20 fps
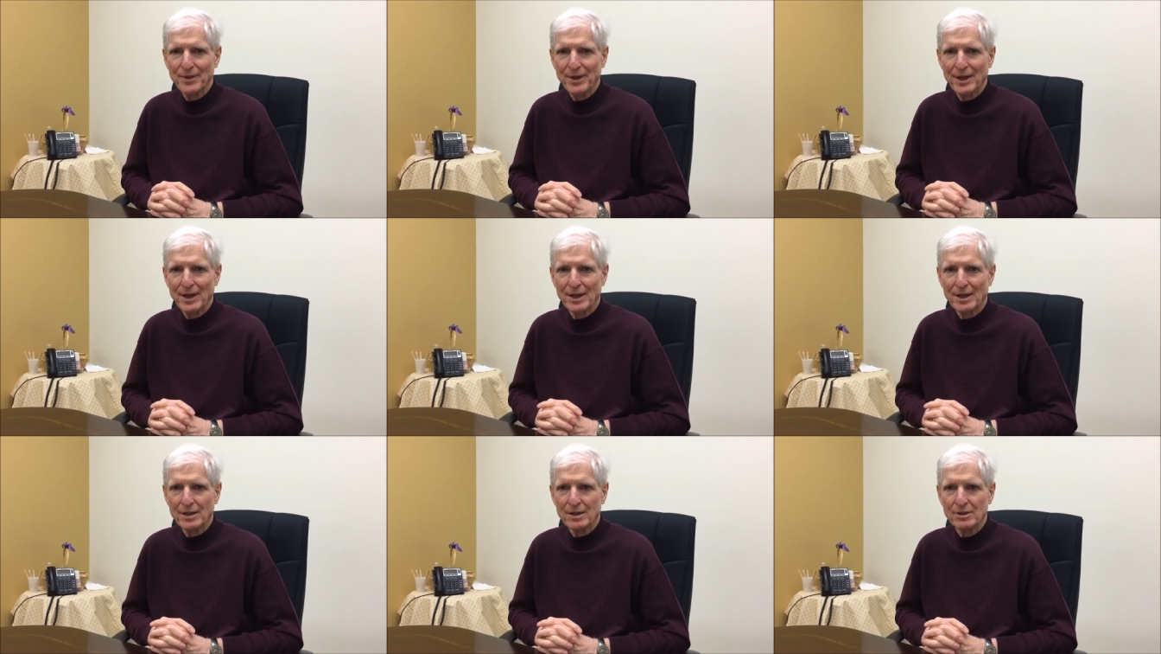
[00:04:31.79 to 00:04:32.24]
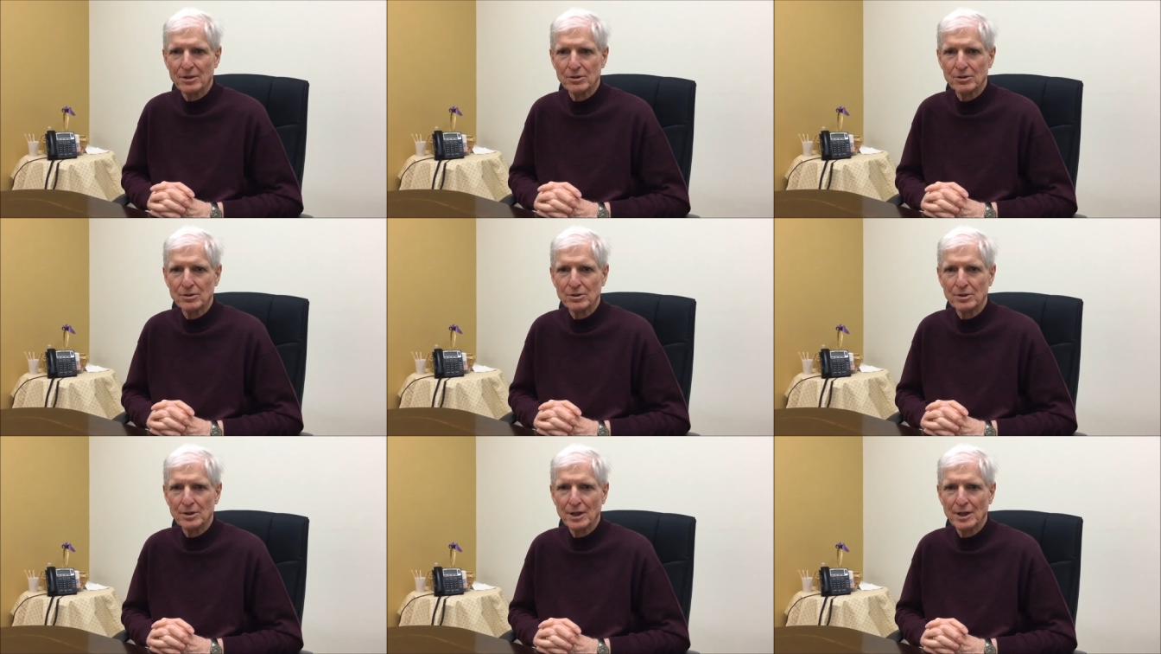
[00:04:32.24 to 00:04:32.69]
and
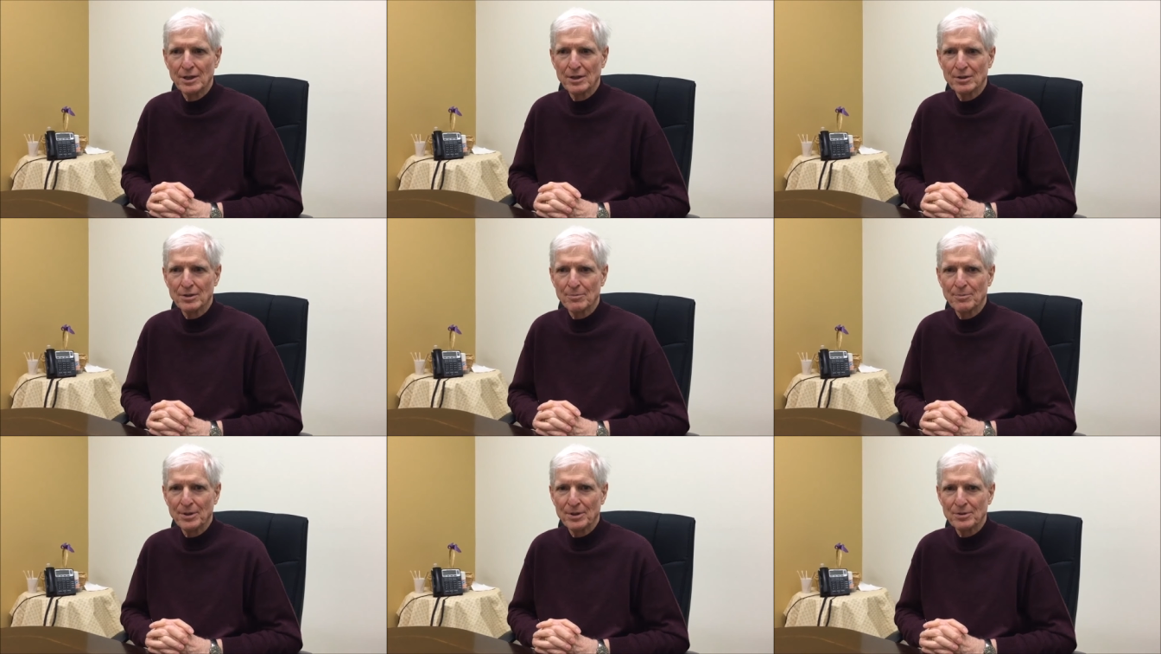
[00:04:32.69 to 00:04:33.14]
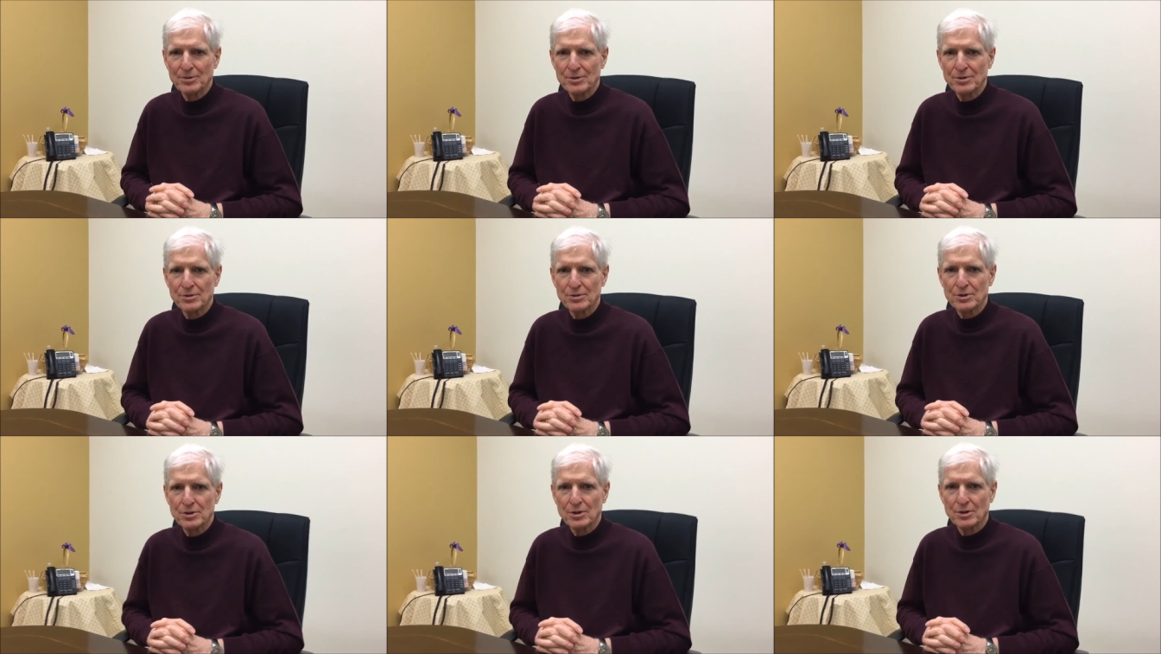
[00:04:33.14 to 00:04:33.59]
to hear the
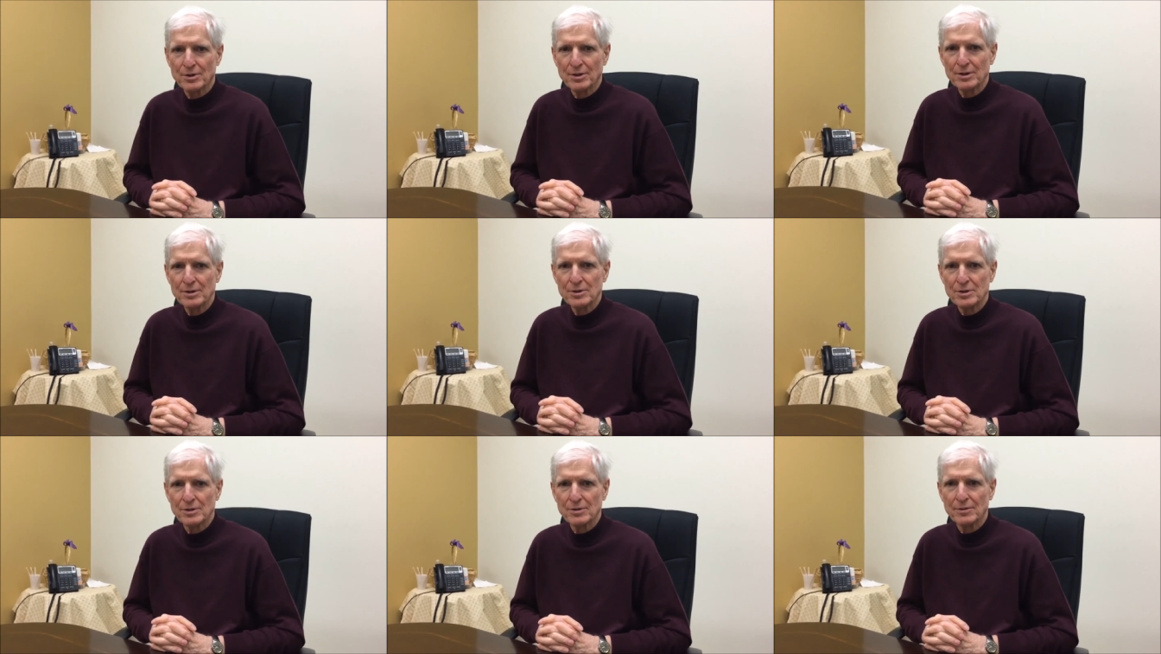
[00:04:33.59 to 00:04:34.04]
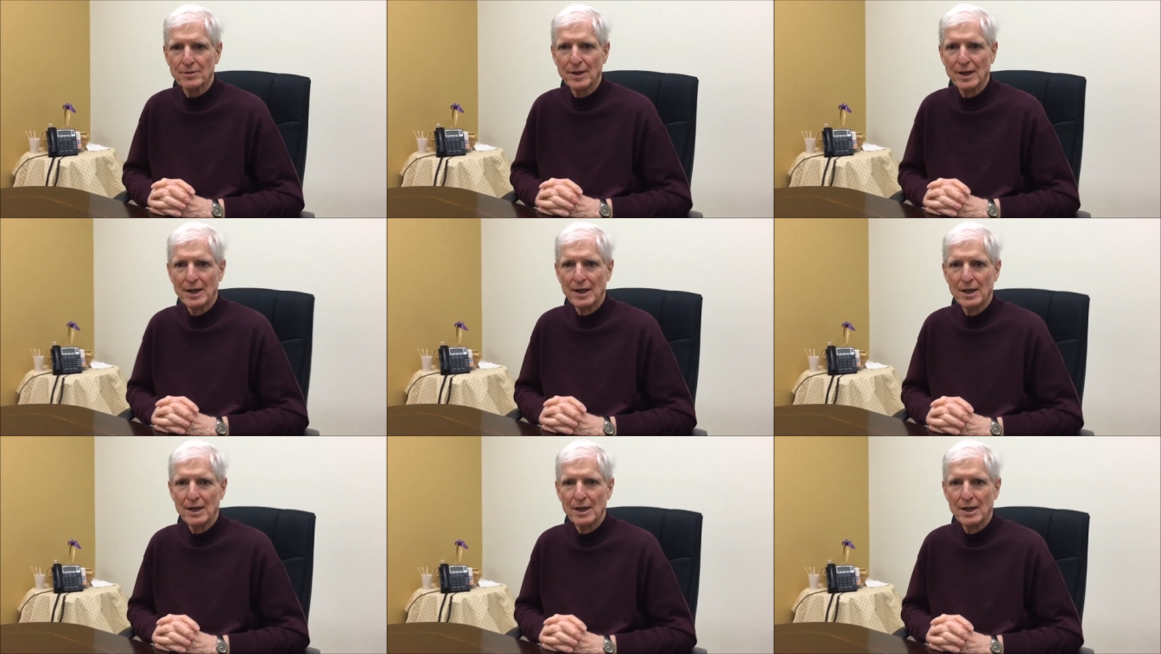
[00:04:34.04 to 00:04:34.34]
personal stories of